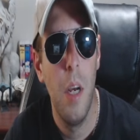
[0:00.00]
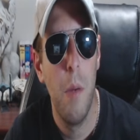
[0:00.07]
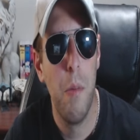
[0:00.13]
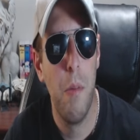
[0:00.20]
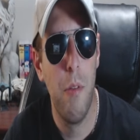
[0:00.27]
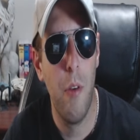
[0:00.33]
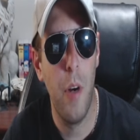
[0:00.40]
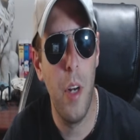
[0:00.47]

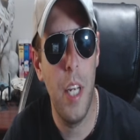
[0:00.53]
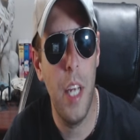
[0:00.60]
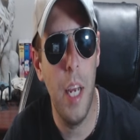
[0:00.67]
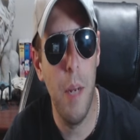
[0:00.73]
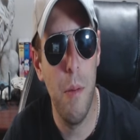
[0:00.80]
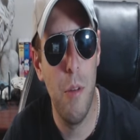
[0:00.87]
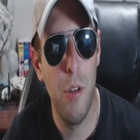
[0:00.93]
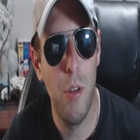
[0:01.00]
Before I
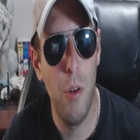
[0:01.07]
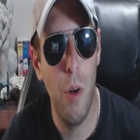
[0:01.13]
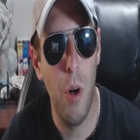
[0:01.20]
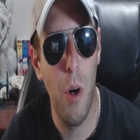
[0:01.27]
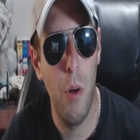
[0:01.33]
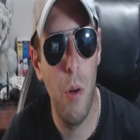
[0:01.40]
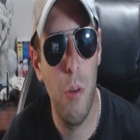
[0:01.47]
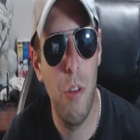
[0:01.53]
came to
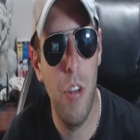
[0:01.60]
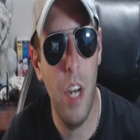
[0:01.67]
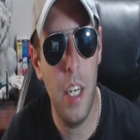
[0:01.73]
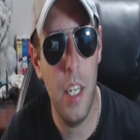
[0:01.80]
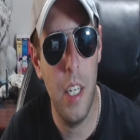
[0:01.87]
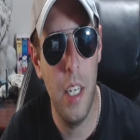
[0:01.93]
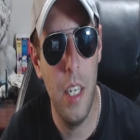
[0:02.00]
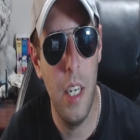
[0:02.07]

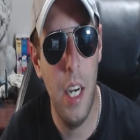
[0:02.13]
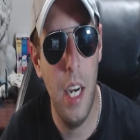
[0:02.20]
Osaka,